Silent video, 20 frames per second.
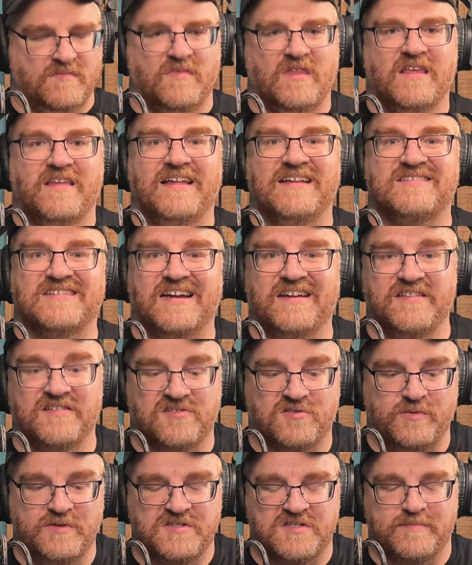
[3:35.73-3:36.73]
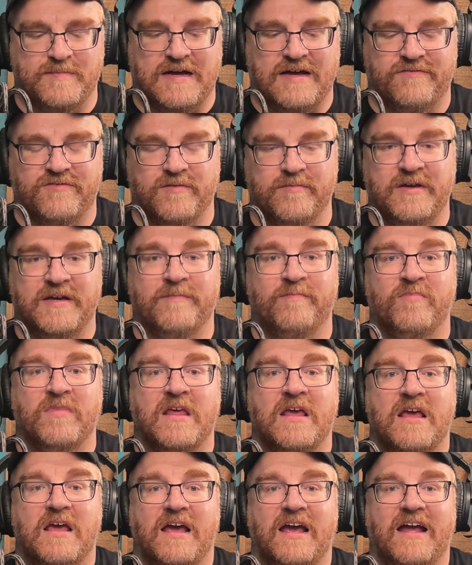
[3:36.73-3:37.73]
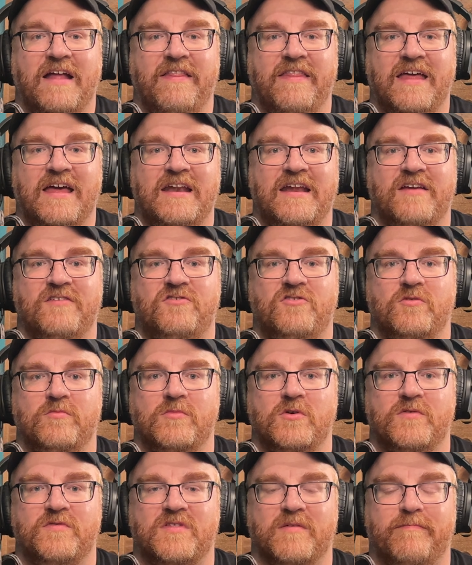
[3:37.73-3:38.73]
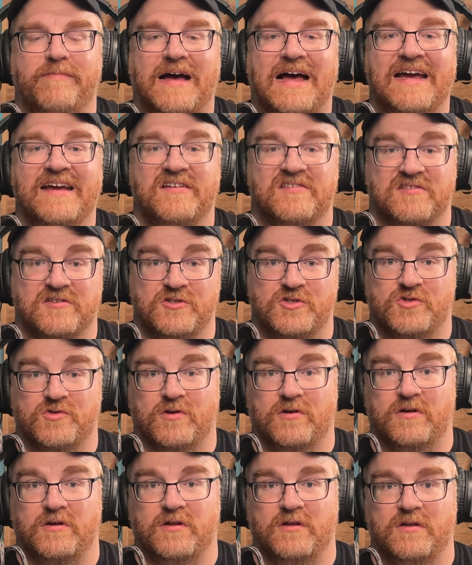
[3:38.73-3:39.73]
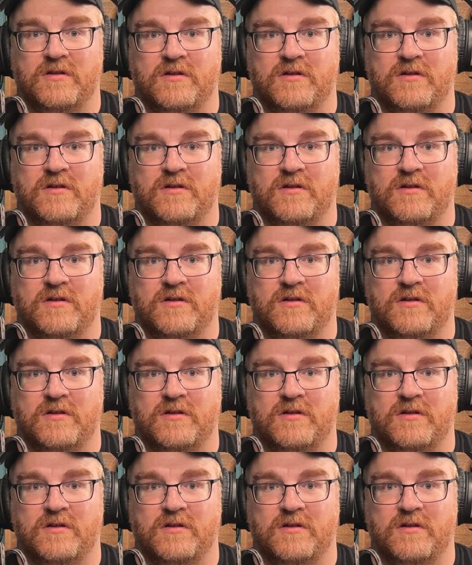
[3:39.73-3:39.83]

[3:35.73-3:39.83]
That's kind of the sweet spot for me. And then as you move the bias control, it